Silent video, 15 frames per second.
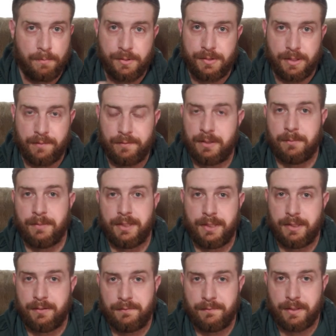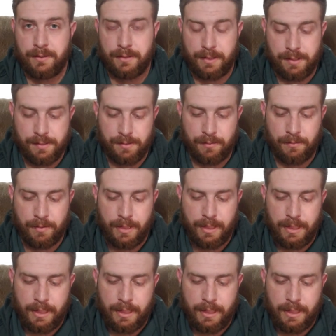but you haven't committed any felony. So